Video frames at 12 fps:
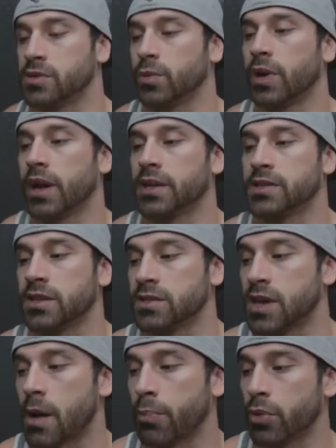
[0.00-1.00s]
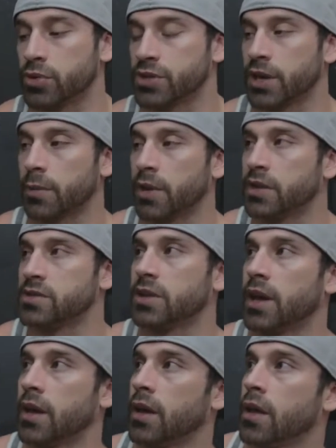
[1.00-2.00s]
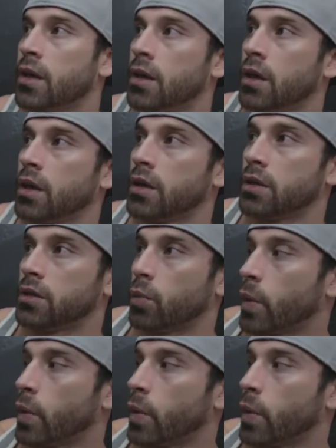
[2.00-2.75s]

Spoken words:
So when I get to the top portion, I'm getting to like, the